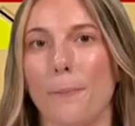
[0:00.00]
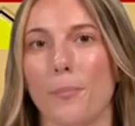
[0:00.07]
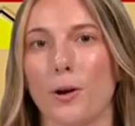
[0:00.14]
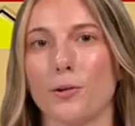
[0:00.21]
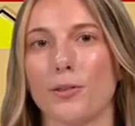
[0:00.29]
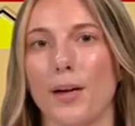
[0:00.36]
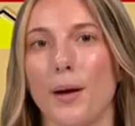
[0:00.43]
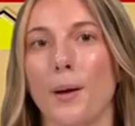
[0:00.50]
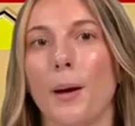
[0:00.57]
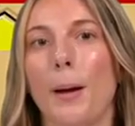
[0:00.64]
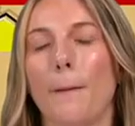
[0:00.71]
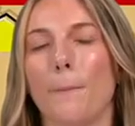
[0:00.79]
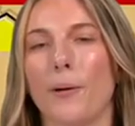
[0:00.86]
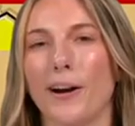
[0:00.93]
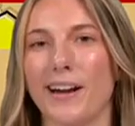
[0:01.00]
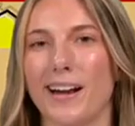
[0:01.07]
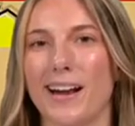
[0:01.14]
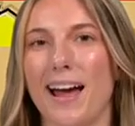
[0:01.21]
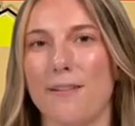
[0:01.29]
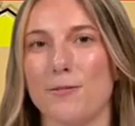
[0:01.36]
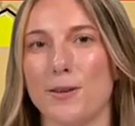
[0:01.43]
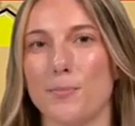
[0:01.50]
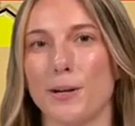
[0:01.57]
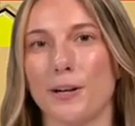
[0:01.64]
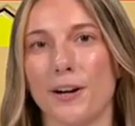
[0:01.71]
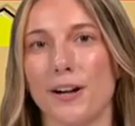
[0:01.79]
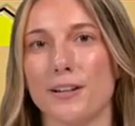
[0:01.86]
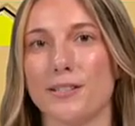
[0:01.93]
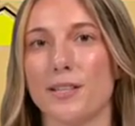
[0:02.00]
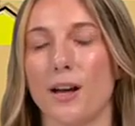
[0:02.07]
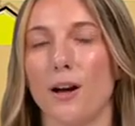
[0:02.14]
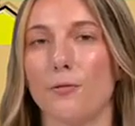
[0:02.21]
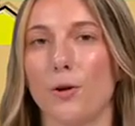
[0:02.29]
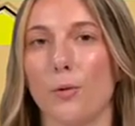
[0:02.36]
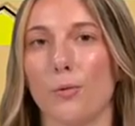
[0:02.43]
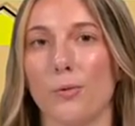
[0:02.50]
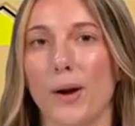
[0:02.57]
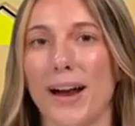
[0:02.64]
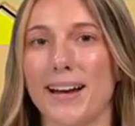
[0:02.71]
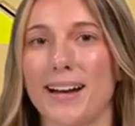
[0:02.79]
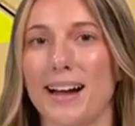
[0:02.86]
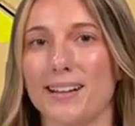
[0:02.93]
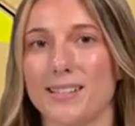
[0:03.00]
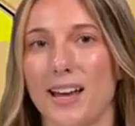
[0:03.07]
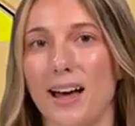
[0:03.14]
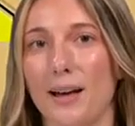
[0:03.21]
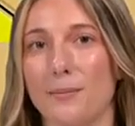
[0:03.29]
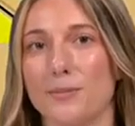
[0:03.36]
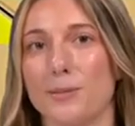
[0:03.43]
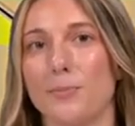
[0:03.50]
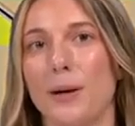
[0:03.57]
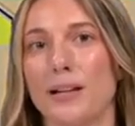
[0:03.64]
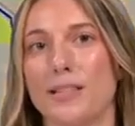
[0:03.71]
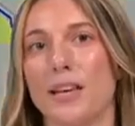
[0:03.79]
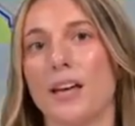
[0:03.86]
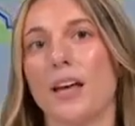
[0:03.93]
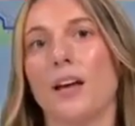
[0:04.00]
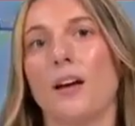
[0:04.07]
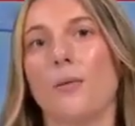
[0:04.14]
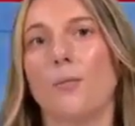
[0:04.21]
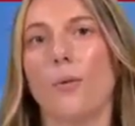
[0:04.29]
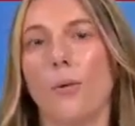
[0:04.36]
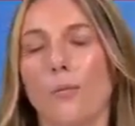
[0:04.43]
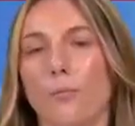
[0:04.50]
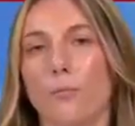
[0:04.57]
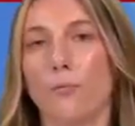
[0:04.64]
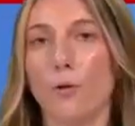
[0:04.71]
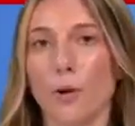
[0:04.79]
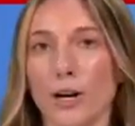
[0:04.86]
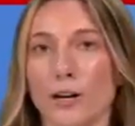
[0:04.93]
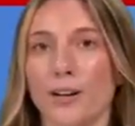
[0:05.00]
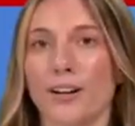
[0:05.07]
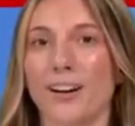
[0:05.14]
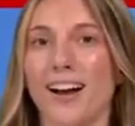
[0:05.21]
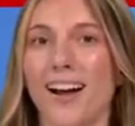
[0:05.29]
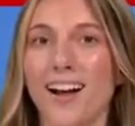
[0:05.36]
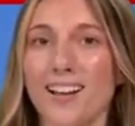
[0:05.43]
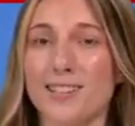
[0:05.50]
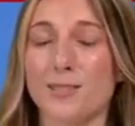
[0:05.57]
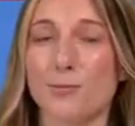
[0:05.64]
Bertha, bringing heavy periods of rain at times. But for us,